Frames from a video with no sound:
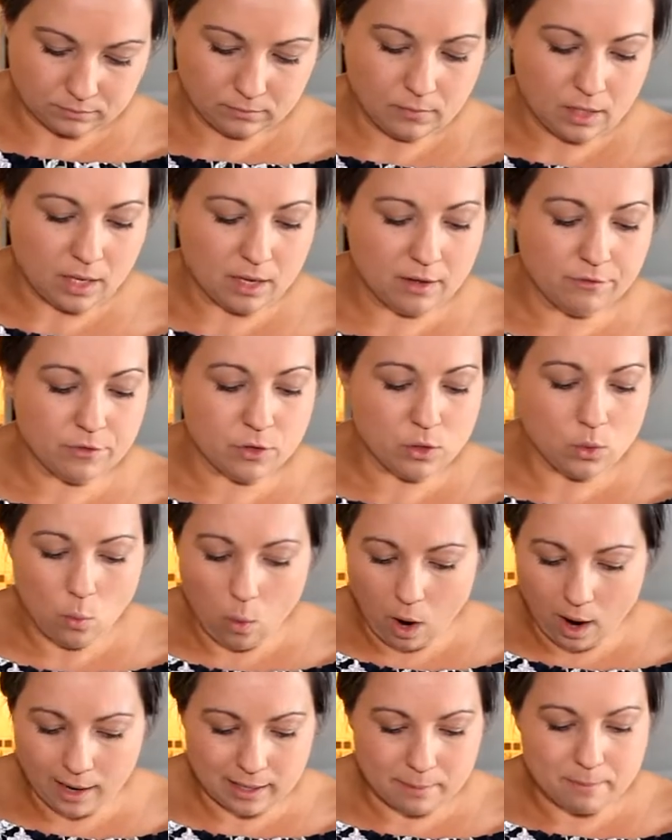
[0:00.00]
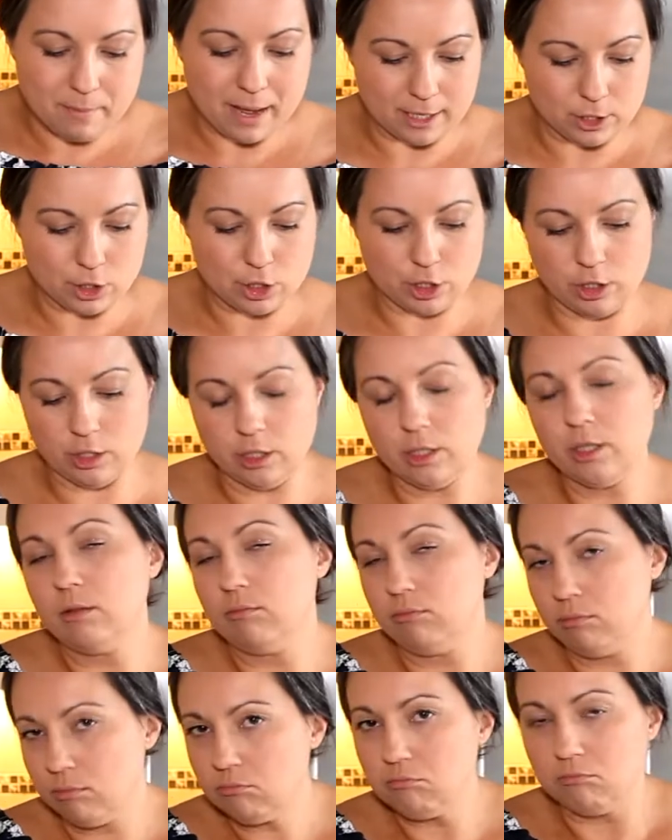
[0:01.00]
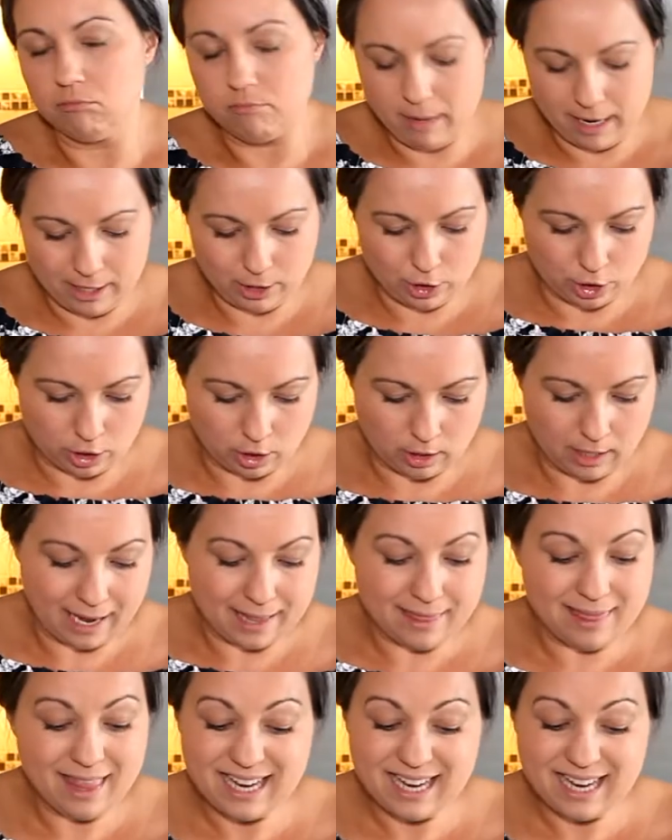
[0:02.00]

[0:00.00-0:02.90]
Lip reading: If you want to measure and